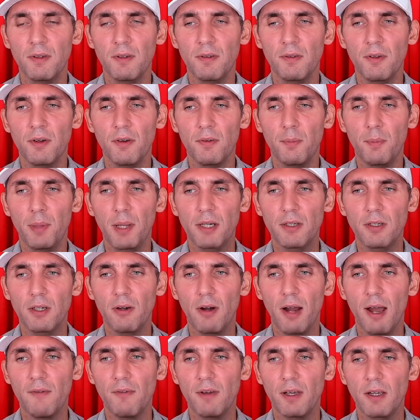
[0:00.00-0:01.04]
They're
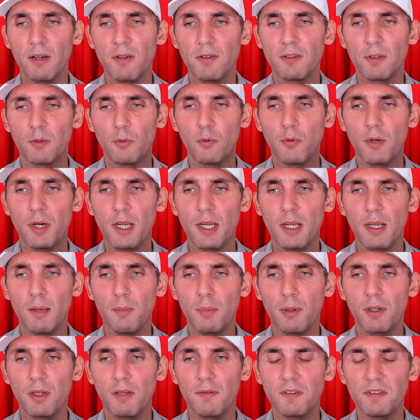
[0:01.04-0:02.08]
pictographic. Here's a ring, I
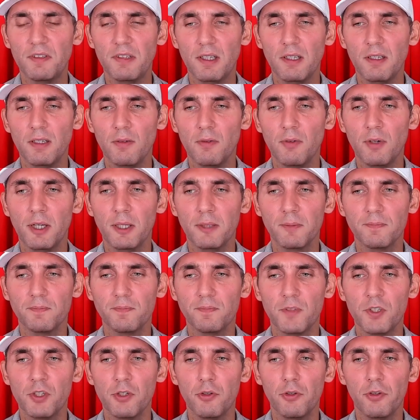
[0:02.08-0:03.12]
believe, a signet ring,
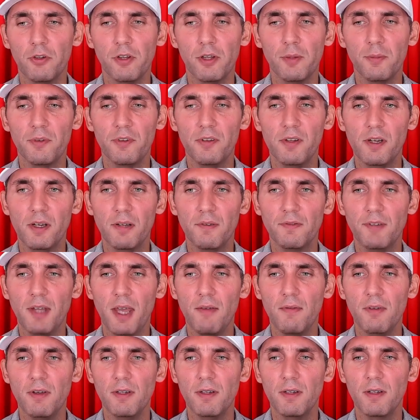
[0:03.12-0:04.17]
Jerusalem, city of
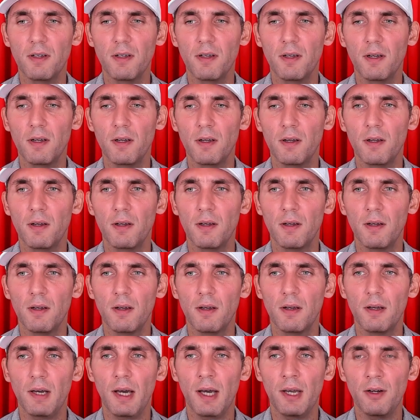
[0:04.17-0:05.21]
David.
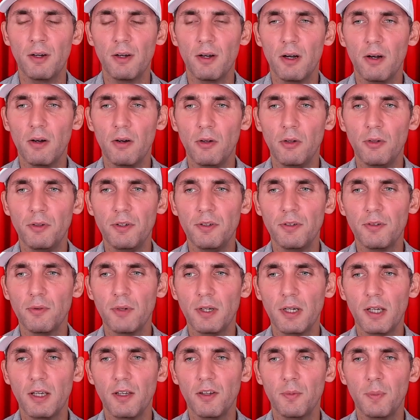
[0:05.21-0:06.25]
I don't know how old this
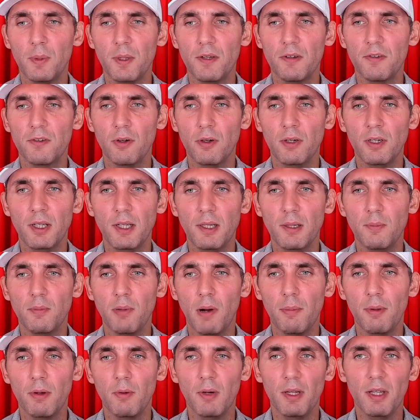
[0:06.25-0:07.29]
ring is, but it's certainly
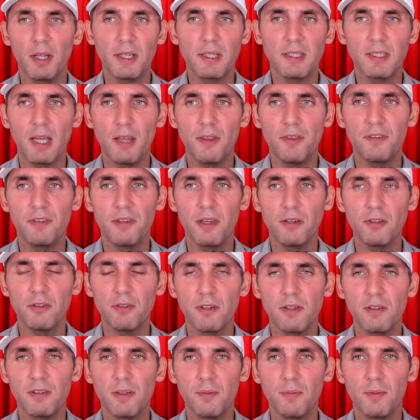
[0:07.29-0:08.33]
probably, like 10th
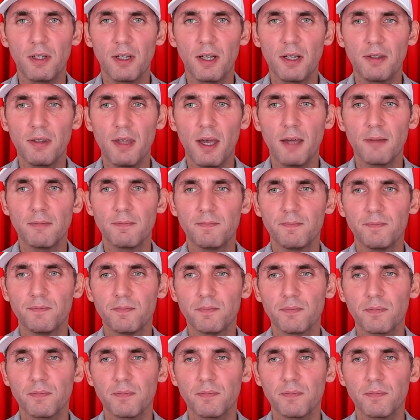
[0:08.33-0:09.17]
century, something like that.